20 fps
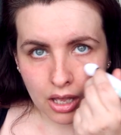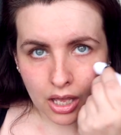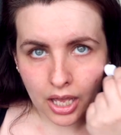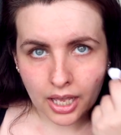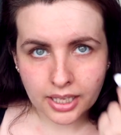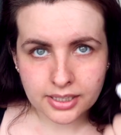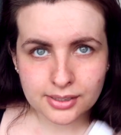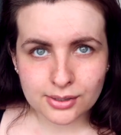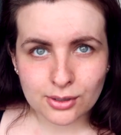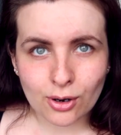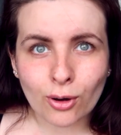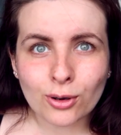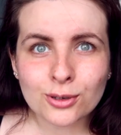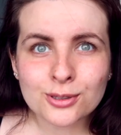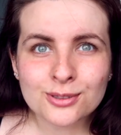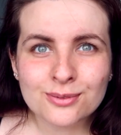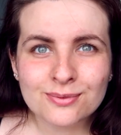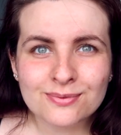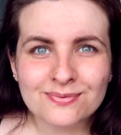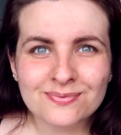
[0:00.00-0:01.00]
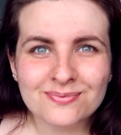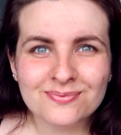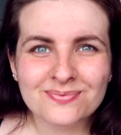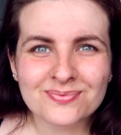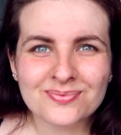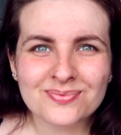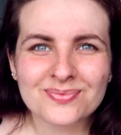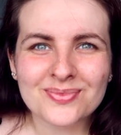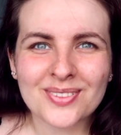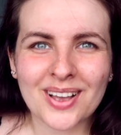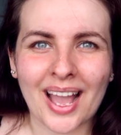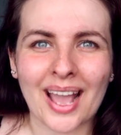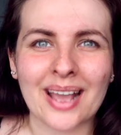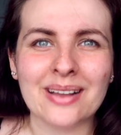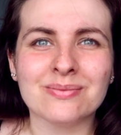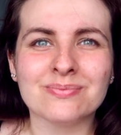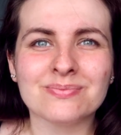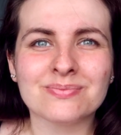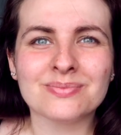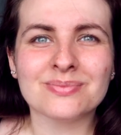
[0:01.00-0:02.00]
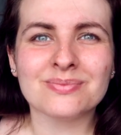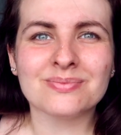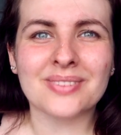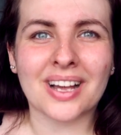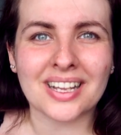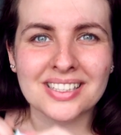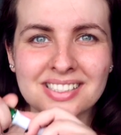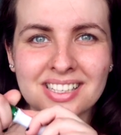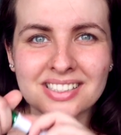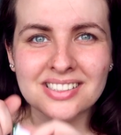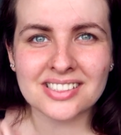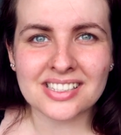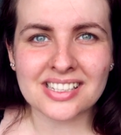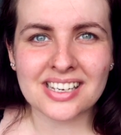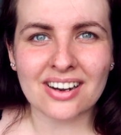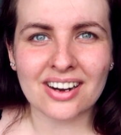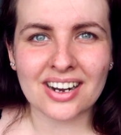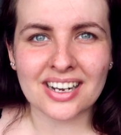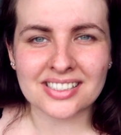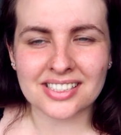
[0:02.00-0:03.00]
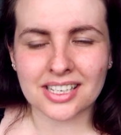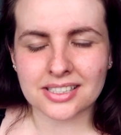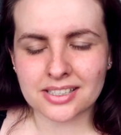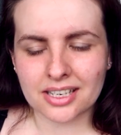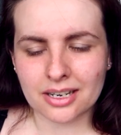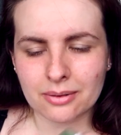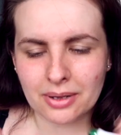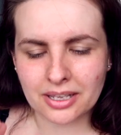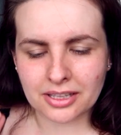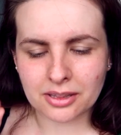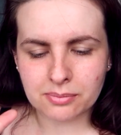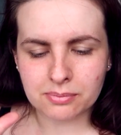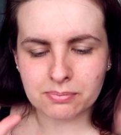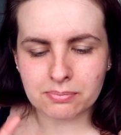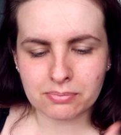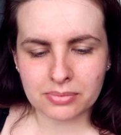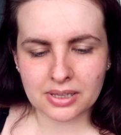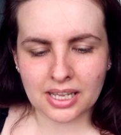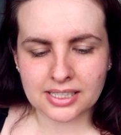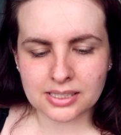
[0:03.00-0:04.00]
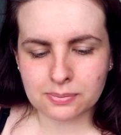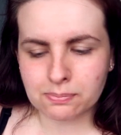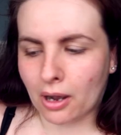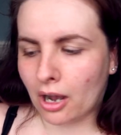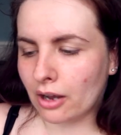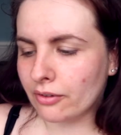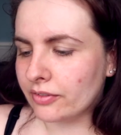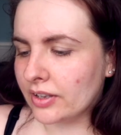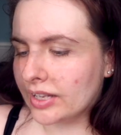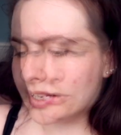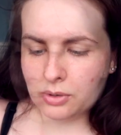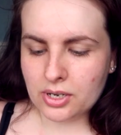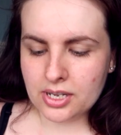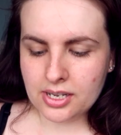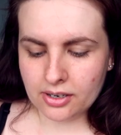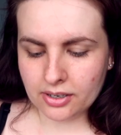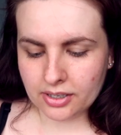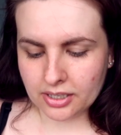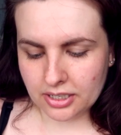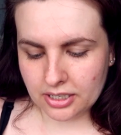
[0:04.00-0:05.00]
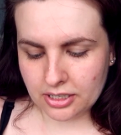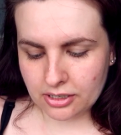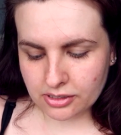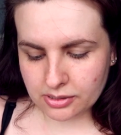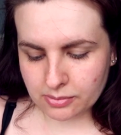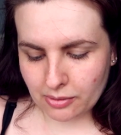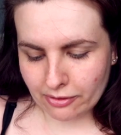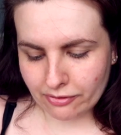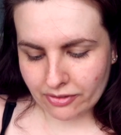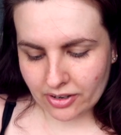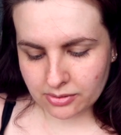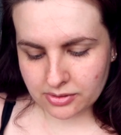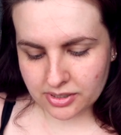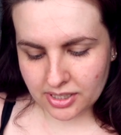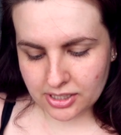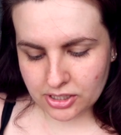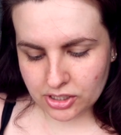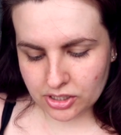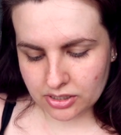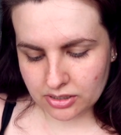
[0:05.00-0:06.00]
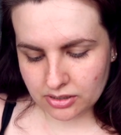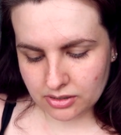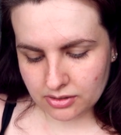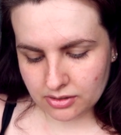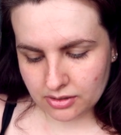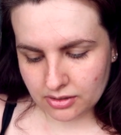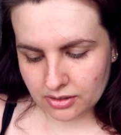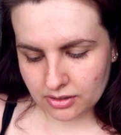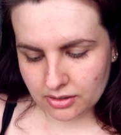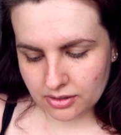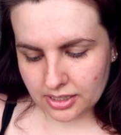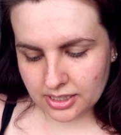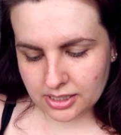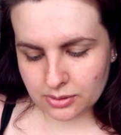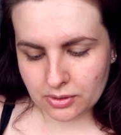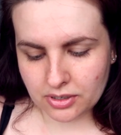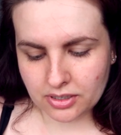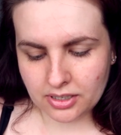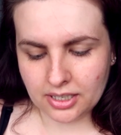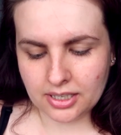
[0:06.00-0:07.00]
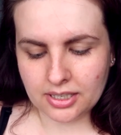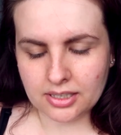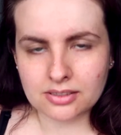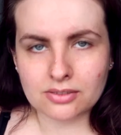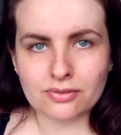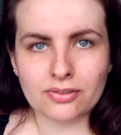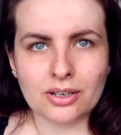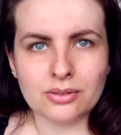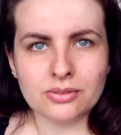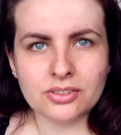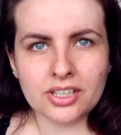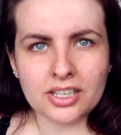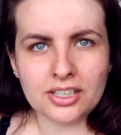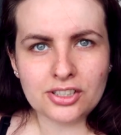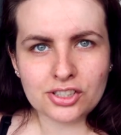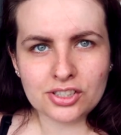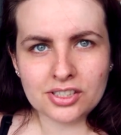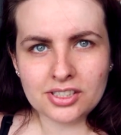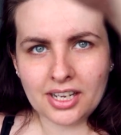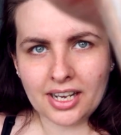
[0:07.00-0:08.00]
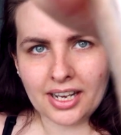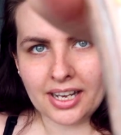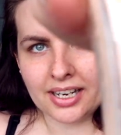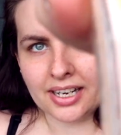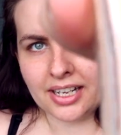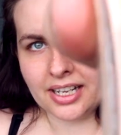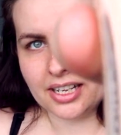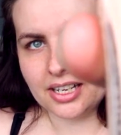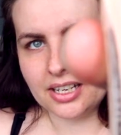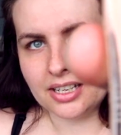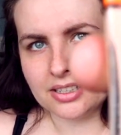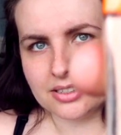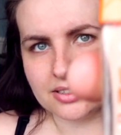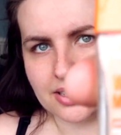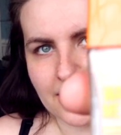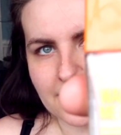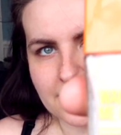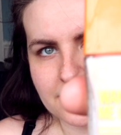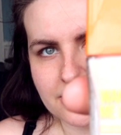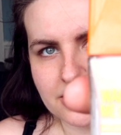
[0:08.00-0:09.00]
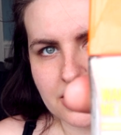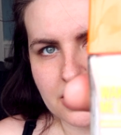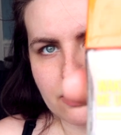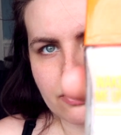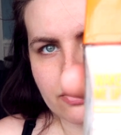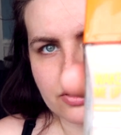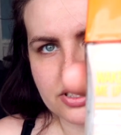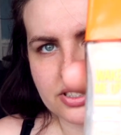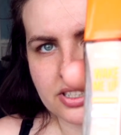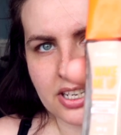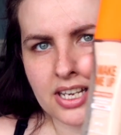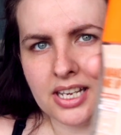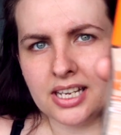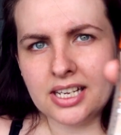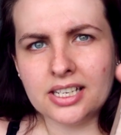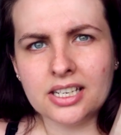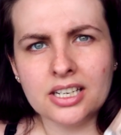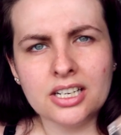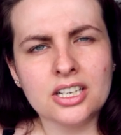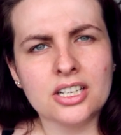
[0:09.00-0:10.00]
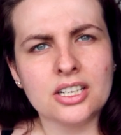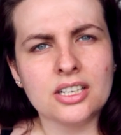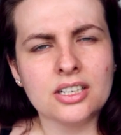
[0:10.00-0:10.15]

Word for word: it's not. Okay. That's under the eyes. That's going to make them less puffy. We are going to use my foundation. This one is foundation and it is anti-fatigue.